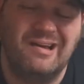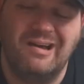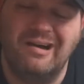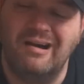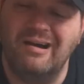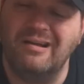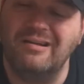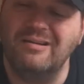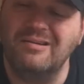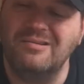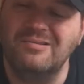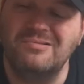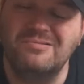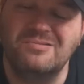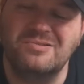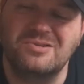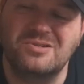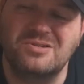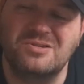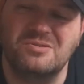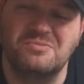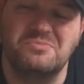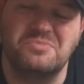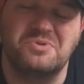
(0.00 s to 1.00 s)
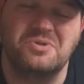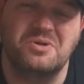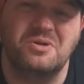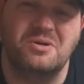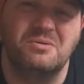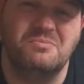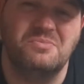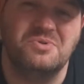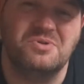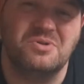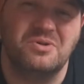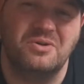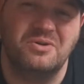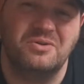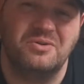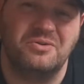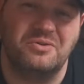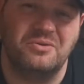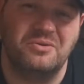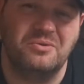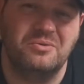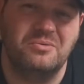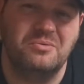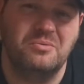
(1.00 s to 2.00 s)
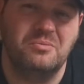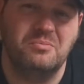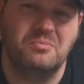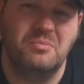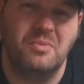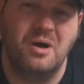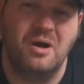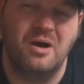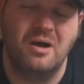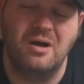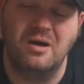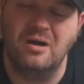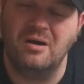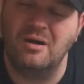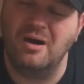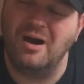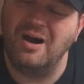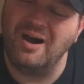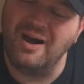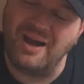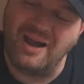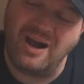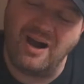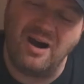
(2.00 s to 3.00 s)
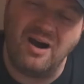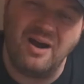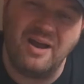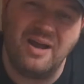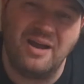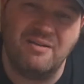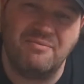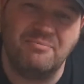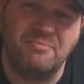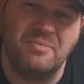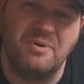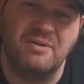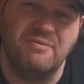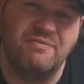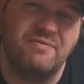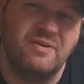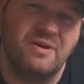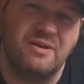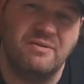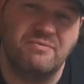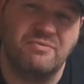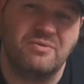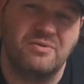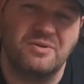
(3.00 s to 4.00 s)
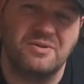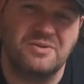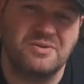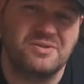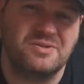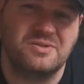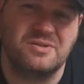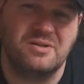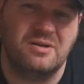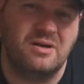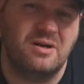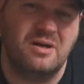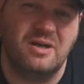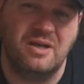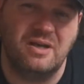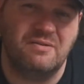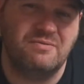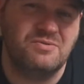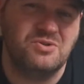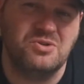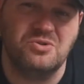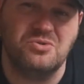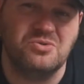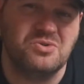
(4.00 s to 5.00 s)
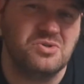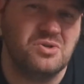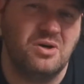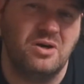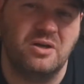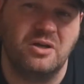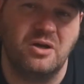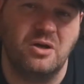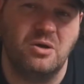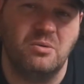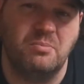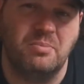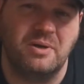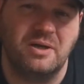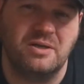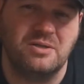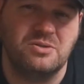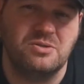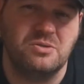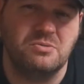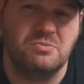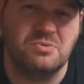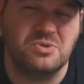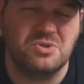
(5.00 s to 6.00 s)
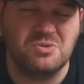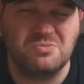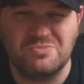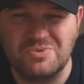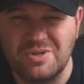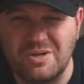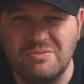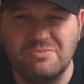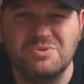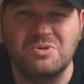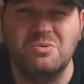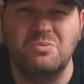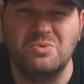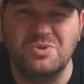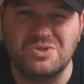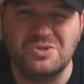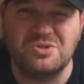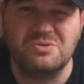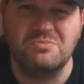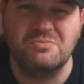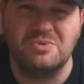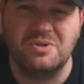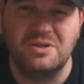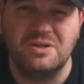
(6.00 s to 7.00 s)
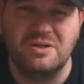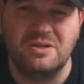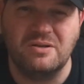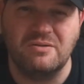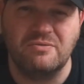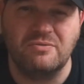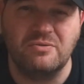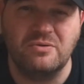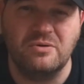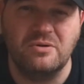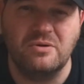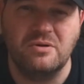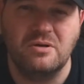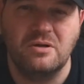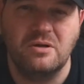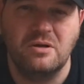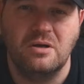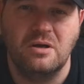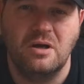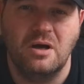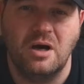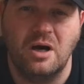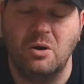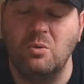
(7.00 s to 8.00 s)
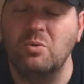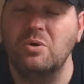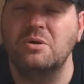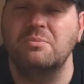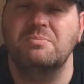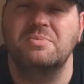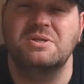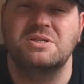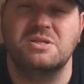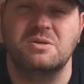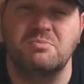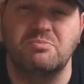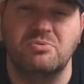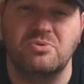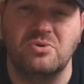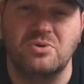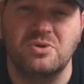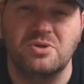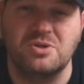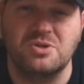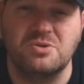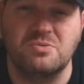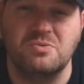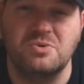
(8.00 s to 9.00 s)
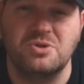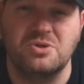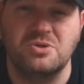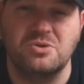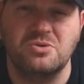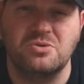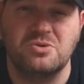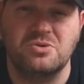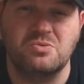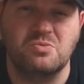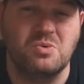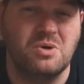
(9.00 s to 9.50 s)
I know sometimes I do. I have my favourites. I have juice that I go back to, but sometimes I want something different. I want to be surprised with juice.